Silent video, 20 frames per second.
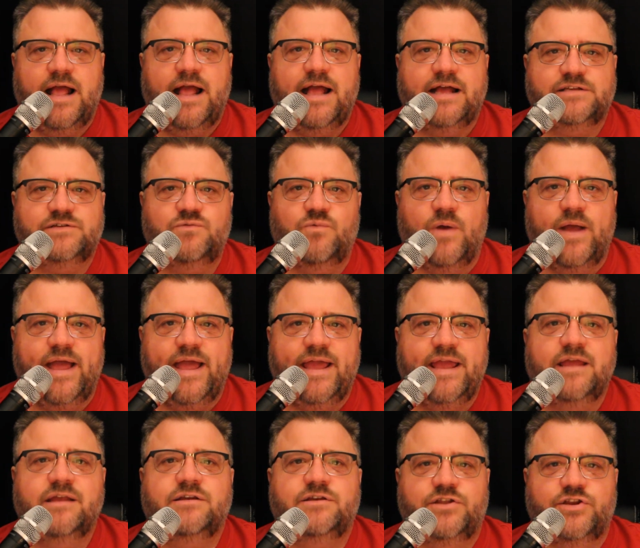as a
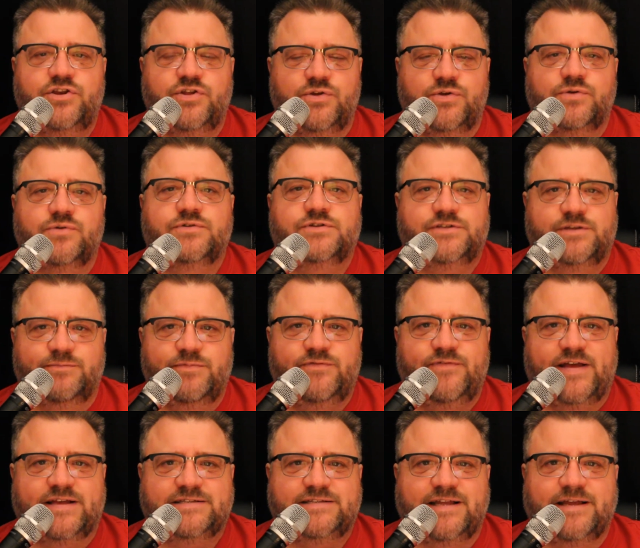way to do some
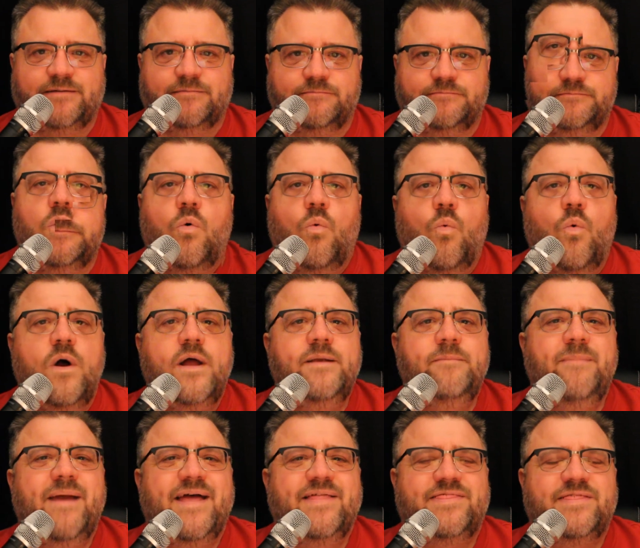investing.
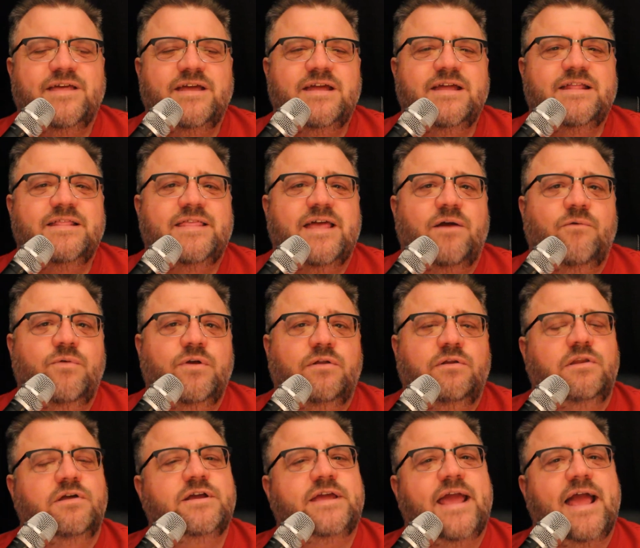One method that
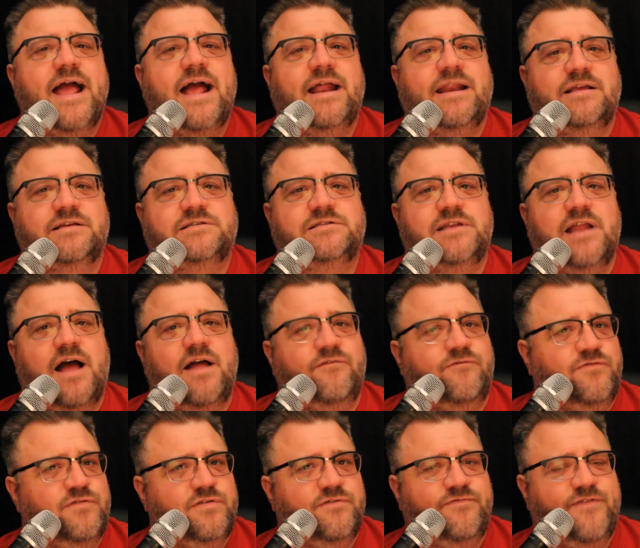we'll look at is not
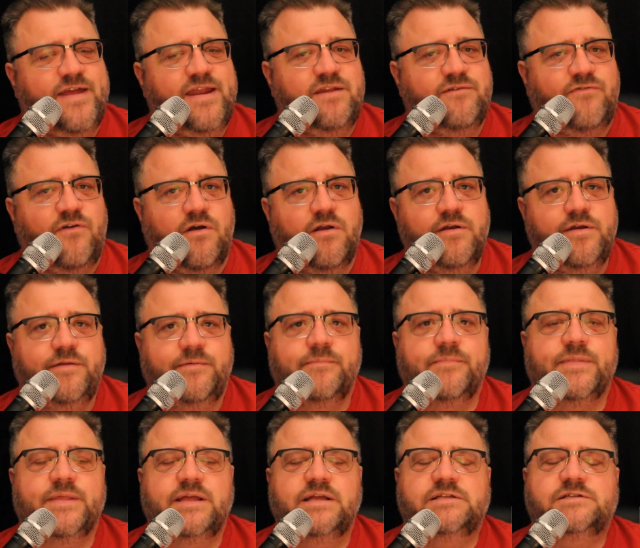for the faint of heart.
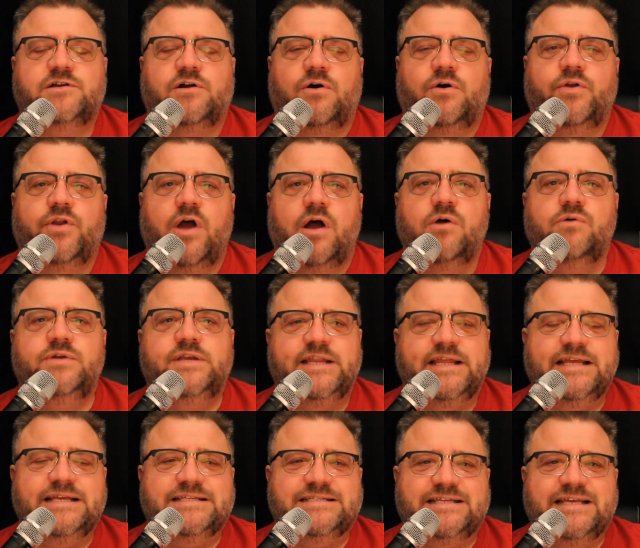It's called
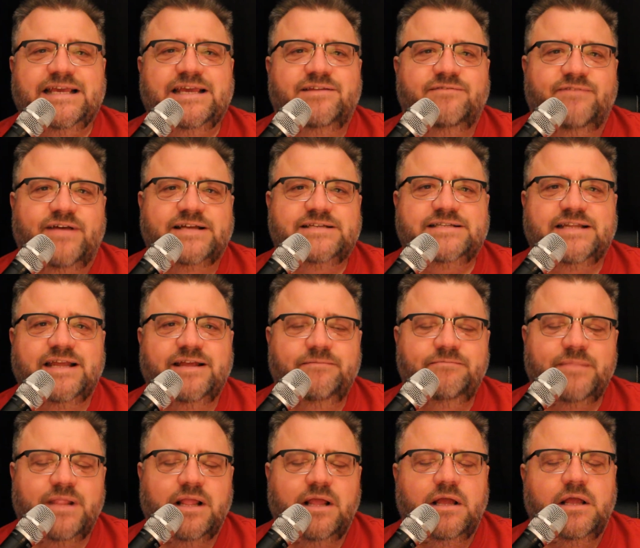OTC
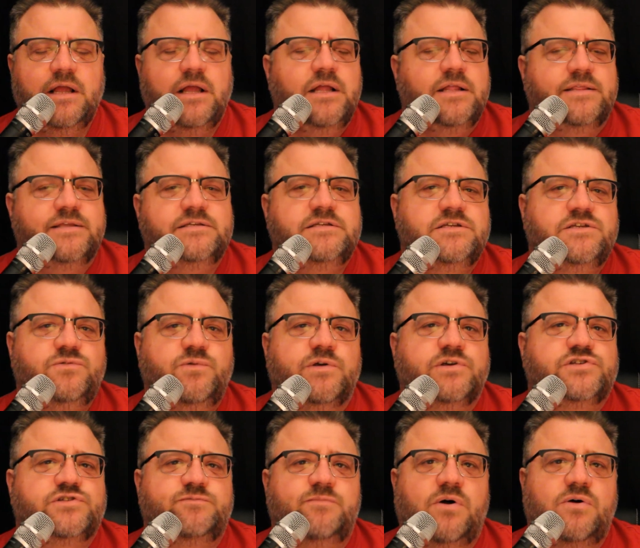investing. This is
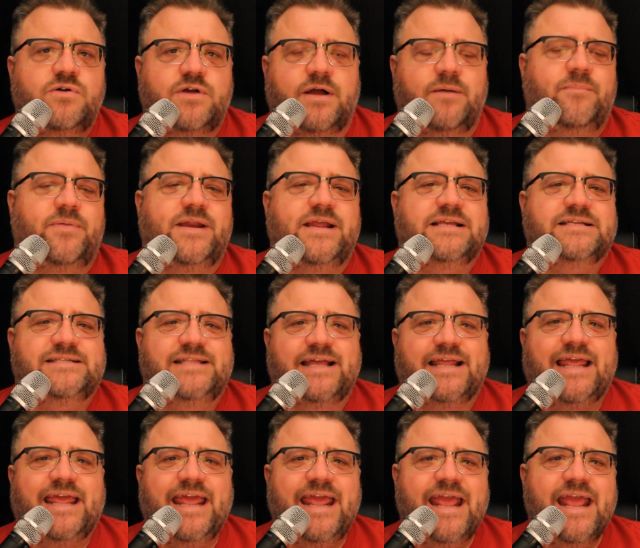where small companies
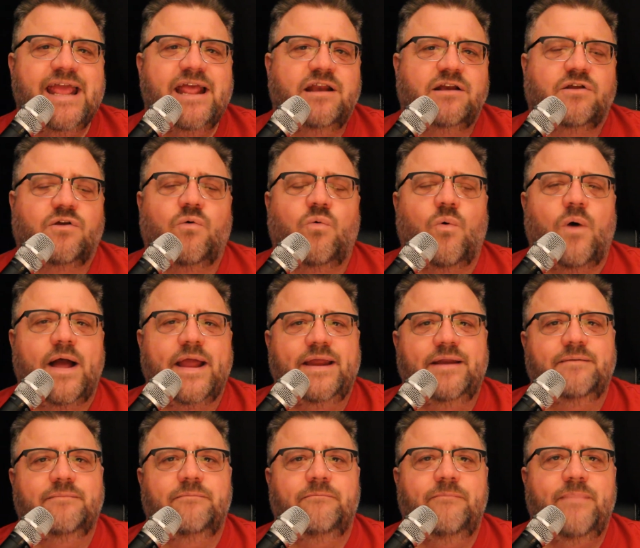that can't
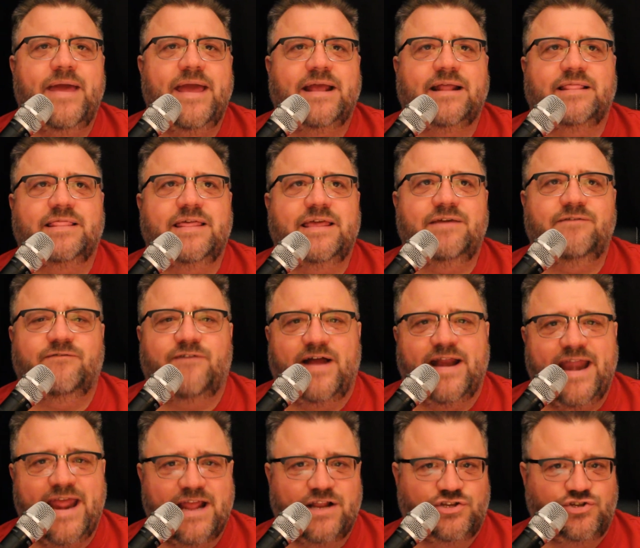quite make the
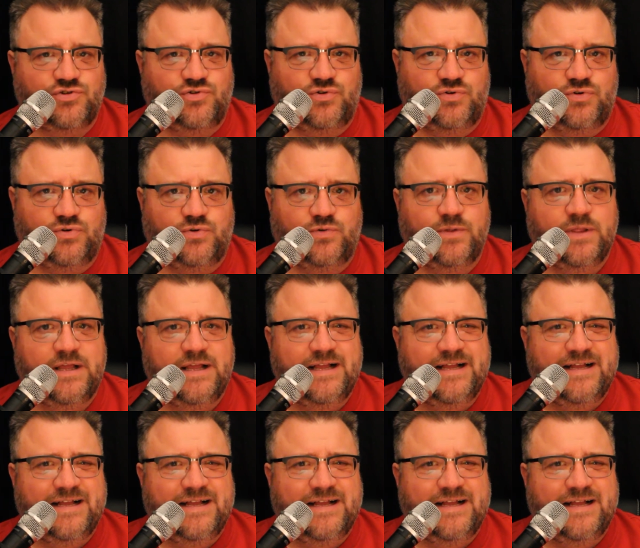financial